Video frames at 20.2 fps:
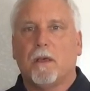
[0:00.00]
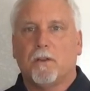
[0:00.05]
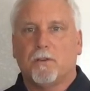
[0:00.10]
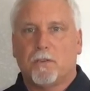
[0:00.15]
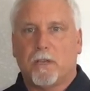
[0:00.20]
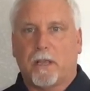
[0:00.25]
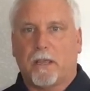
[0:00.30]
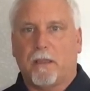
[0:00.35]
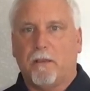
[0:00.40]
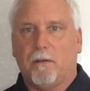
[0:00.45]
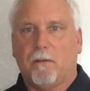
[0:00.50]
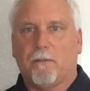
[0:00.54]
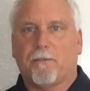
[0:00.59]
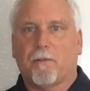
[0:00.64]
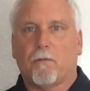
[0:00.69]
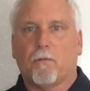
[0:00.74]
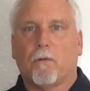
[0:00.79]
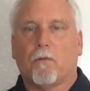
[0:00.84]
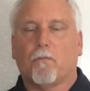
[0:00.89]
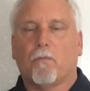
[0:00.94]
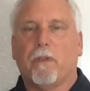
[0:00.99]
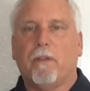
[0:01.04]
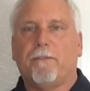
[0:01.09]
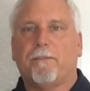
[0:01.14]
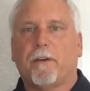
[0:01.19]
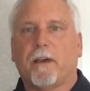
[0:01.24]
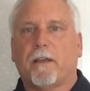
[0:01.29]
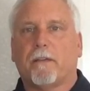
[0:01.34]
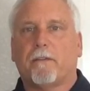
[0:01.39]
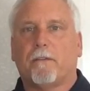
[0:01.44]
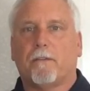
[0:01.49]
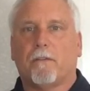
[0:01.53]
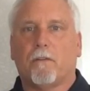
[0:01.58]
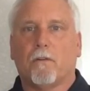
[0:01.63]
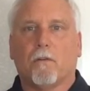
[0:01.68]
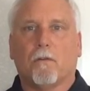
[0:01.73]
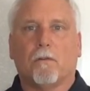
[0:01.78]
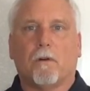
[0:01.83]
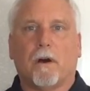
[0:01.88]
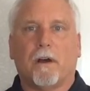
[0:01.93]
checking different reflexes and
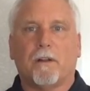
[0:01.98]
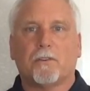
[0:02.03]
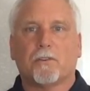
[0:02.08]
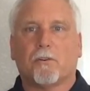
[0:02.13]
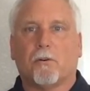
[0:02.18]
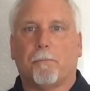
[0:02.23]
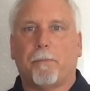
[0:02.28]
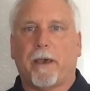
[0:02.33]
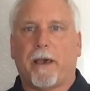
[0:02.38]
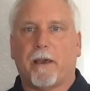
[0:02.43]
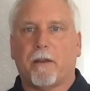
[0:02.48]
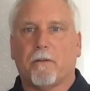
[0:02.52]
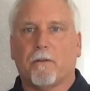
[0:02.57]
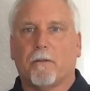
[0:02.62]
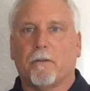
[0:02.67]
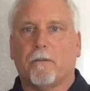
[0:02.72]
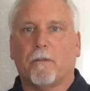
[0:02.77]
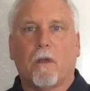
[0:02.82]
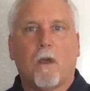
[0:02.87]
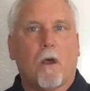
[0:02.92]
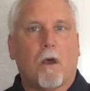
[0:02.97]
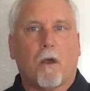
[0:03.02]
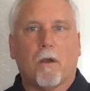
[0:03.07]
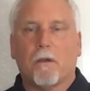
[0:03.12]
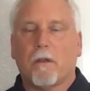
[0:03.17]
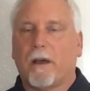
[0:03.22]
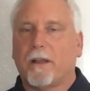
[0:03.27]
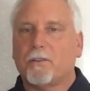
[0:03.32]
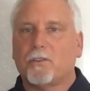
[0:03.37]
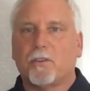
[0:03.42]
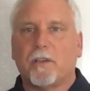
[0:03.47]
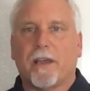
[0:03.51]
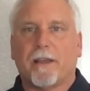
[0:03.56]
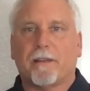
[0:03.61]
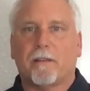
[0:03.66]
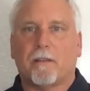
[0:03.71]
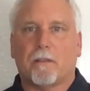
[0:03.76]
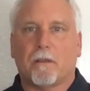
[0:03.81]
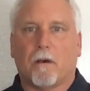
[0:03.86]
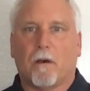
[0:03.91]
neurological patterns are not
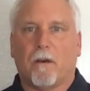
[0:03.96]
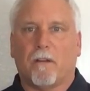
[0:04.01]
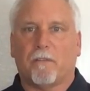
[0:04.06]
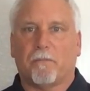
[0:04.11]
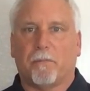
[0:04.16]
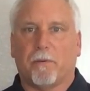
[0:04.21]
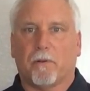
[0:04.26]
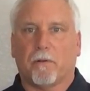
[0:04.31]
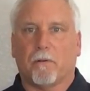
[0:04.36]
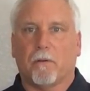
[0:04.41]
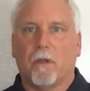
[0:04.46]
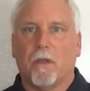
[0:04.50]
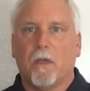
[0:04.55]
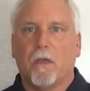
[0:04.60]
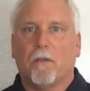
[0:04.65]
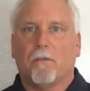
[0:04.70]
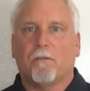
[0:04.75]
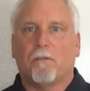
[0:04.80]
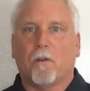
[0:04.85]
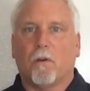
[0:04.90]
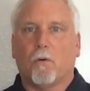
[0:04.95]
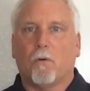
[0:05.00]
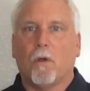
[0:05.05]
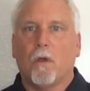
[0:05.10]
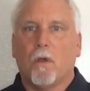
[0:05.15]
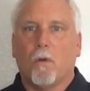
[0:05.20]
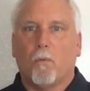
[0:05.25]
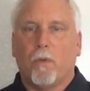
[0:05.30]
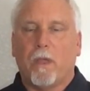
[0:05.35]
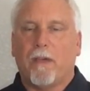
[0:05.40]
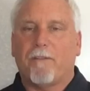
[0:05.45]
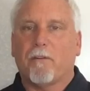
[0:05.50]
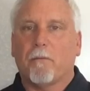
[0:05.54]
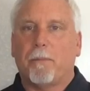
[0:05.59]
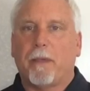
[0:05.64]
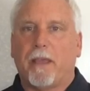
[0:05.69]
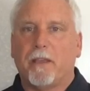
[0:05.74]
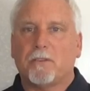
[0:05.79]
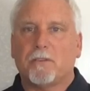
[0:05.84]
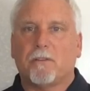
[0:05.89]
checked at the hospital. So we have our
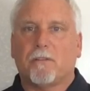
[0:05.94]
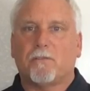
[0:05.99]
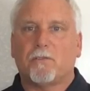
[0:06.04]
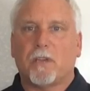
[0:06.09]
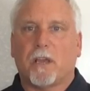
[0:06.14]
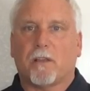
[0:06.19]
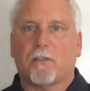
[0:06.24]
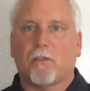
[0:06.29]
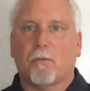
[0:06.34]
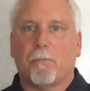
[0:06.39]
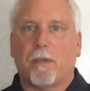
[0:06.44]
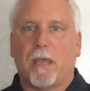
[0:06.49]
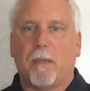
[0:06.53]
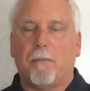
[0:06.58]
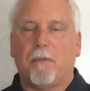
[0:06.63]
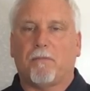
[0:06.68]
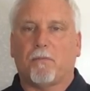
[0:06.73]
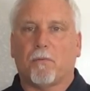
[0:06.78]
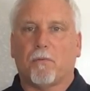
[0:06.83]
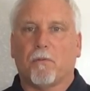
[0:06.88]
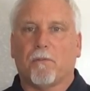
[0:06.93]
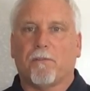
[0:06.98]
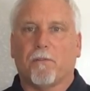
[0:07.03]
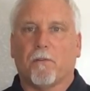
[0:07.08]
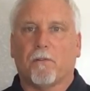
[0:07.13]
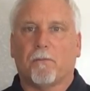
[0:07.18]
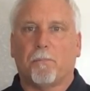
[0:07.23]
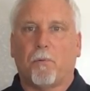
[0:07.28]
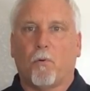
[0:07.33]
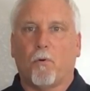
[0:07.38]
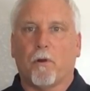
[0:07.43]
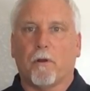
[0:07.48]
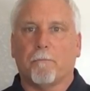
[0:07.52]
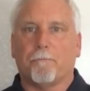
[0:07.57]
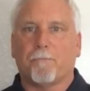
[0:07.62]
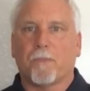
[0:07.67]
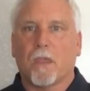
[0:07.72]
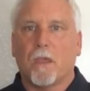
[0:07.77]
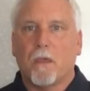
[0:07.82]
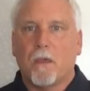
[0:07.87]
patients check their babies when they're first born.
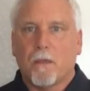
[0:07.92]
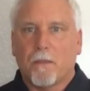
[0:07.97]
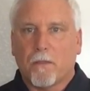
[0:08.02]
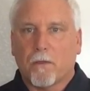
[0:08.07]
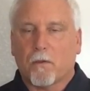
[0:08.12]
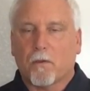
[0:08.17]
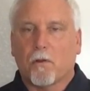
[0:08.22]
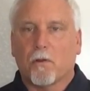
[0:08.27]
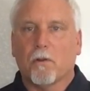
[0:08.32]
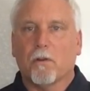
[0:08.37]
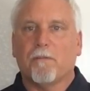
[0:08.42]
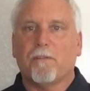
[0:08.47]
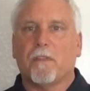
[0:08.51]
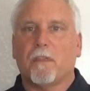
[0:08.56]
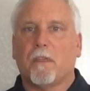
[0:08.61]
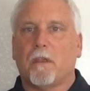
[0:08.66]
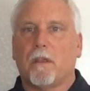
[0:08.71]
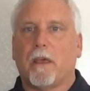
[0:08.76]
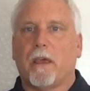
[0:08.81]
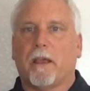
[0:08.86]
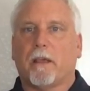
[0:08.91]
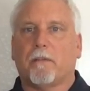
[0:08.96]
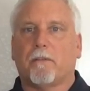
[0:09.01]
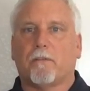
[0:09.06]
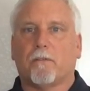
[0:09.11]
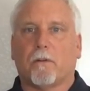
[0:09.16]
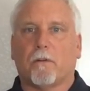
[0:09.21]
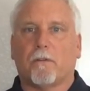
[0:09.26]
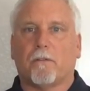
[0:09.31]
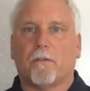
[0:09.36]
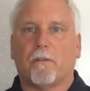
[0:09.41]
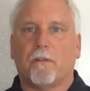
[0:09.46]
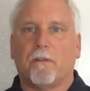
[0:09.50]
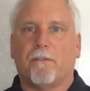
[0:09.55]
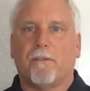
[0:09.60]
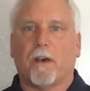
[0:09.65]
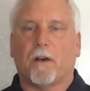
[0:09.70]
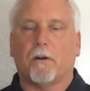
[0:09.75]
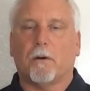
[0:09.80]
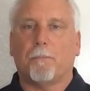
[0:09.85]
The curve in the neck starts to
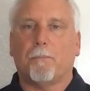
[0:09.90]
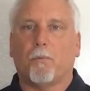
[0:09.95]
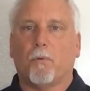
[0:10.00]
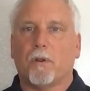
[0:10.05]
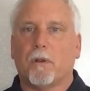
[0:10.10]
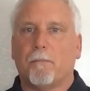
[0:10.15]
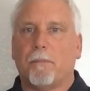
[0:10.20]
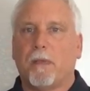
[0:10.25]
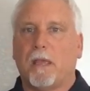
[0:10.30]
develop when a